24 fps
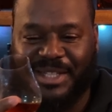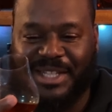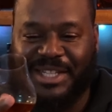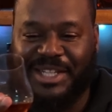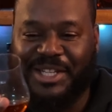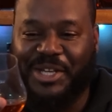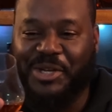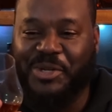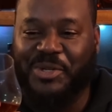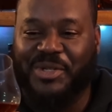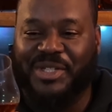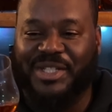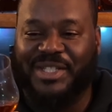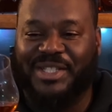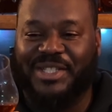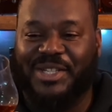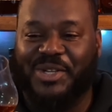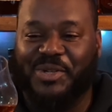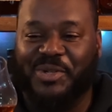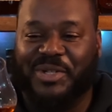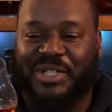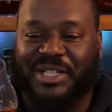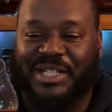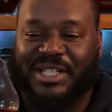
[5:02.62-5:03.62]
Nose is
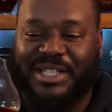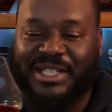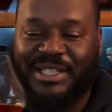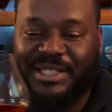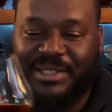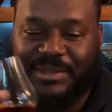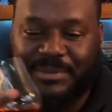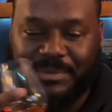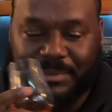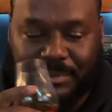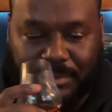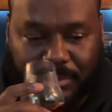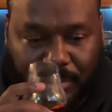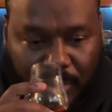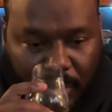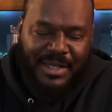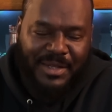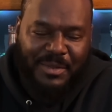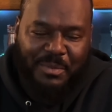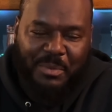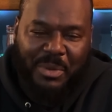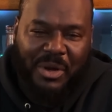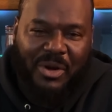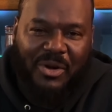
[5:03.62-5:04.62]
so good.
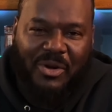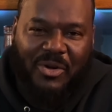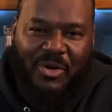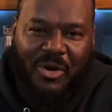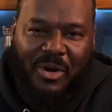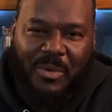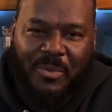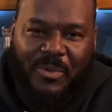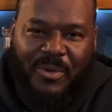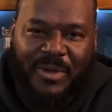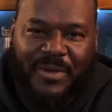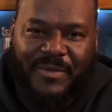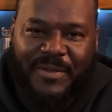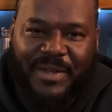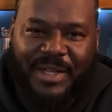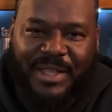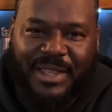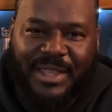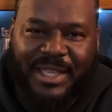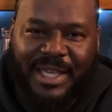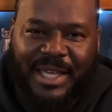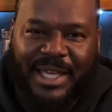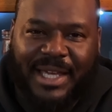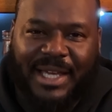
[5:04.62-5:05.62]
Burnt caramel even a
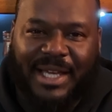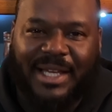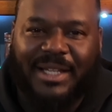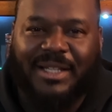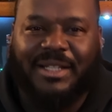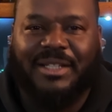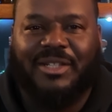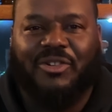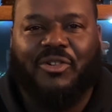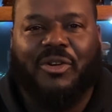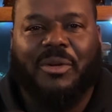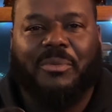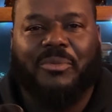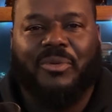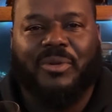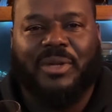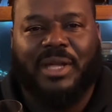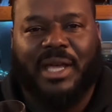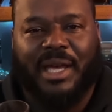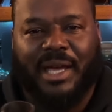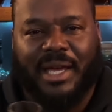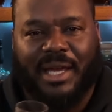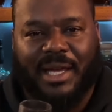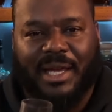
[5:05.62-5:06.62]
thing. Creme
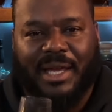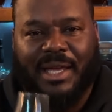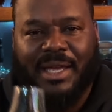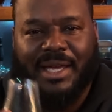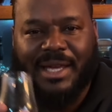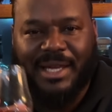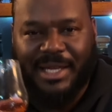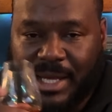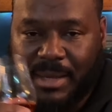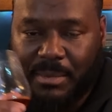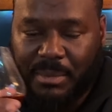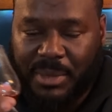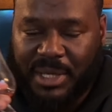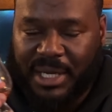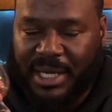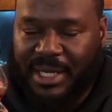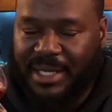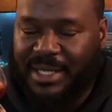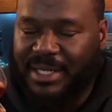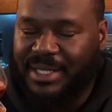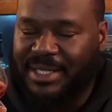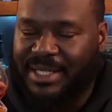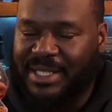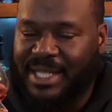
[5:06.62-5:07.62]
brulee. But I
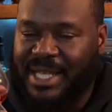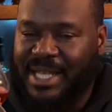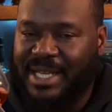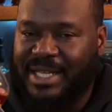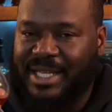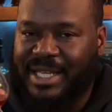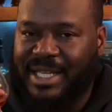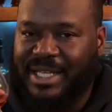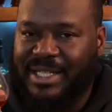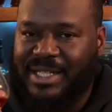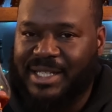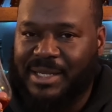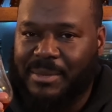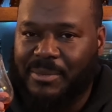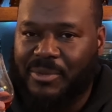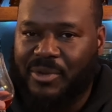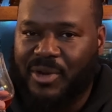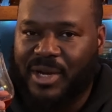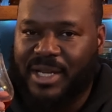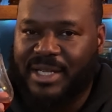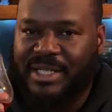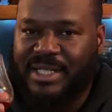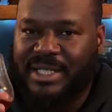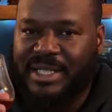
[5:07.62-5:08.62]
then get some
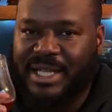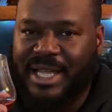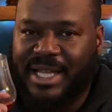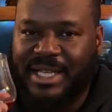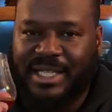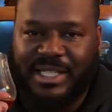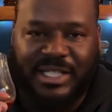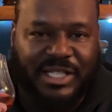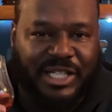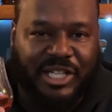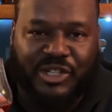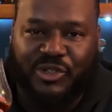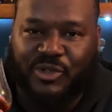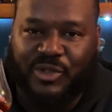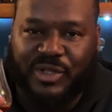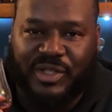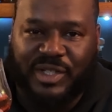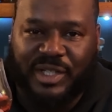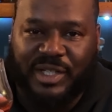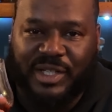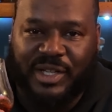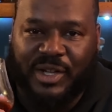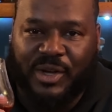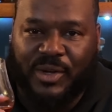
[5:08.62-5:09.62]
crazy like
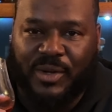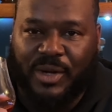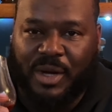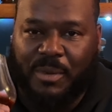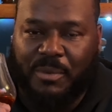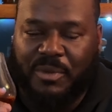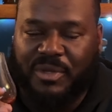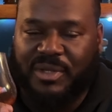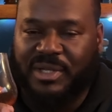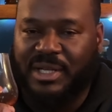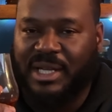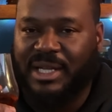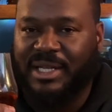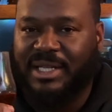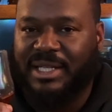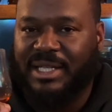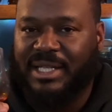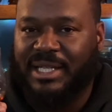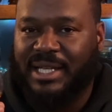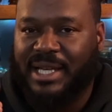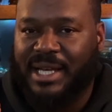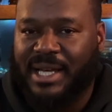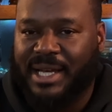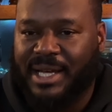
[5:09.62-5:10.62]
citrusy note, almost like
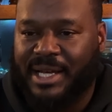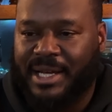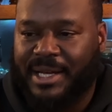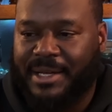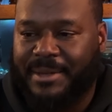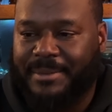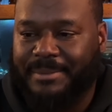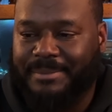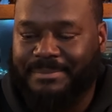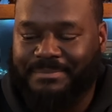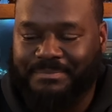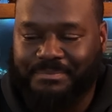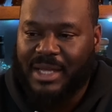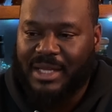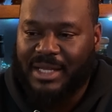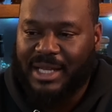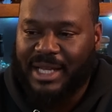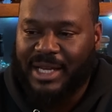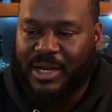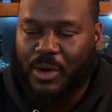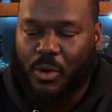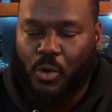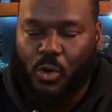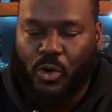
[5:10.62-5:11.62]
the
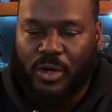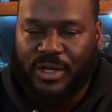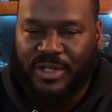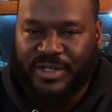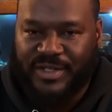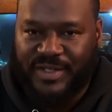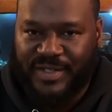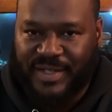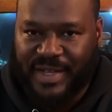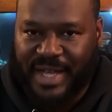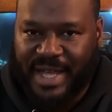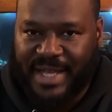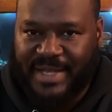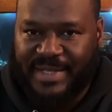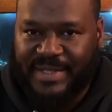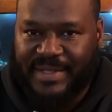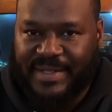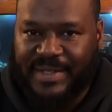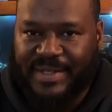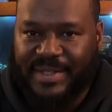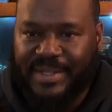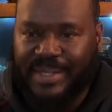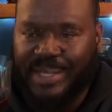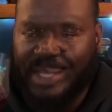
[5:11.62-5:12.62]
like orange
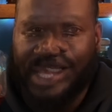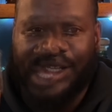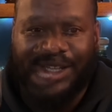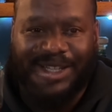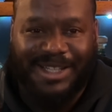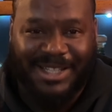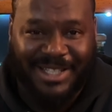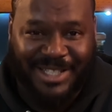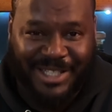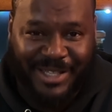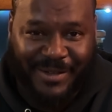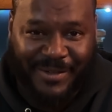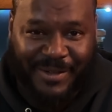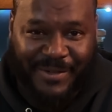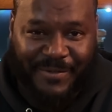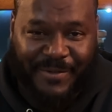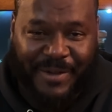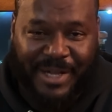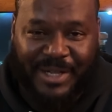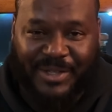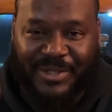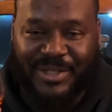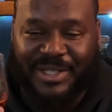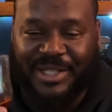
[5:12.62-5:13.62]
zest. Let's give it a
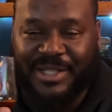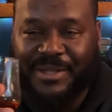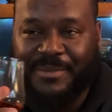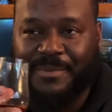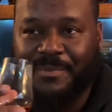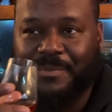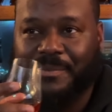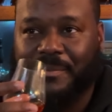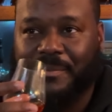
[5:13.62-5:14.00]
final sip.